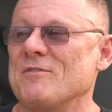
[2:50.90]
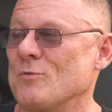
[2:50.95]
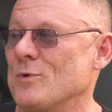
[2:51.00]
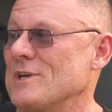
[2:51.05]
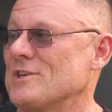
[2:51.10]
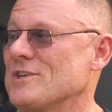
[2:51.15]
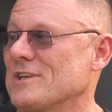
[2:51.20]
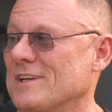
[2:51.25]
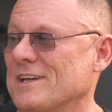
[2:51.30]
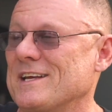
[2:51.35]
then
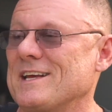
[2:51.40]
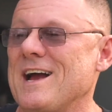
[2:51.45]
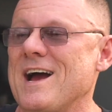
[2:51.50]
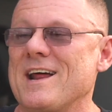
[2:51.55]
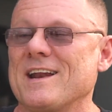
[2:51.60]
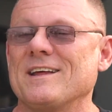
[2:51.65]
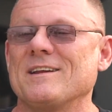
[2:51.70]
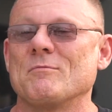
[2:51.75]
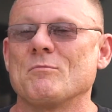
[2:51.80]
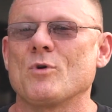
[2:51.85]
recently
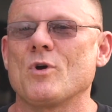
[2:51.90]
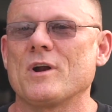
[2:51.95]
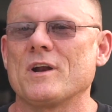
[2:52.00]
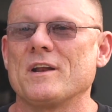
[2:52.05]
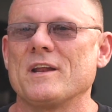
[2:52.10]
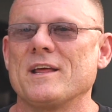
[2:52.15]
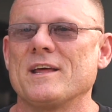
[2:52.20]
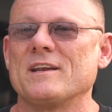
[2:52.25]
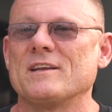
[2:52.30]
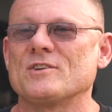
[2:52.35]
got it and brought it
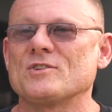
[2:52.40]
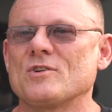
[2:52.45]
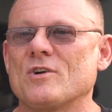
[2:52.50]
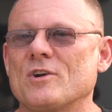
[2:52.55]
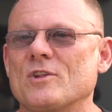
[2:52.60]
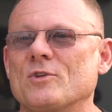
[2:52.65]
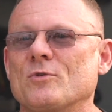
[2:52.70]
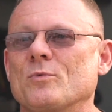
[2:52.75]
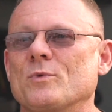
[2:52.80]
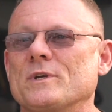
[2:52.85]
in and
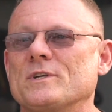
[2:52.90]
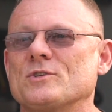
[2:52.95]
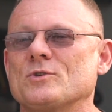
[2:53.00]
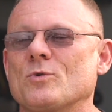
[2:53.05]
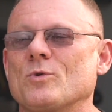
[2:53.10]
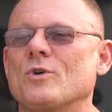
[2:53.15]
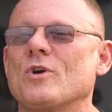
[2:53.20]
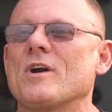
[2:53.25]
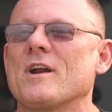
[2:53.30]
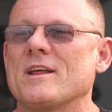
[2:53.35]
started the
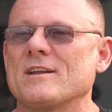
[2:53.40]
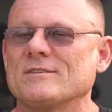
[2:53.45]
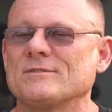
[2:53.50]
restore on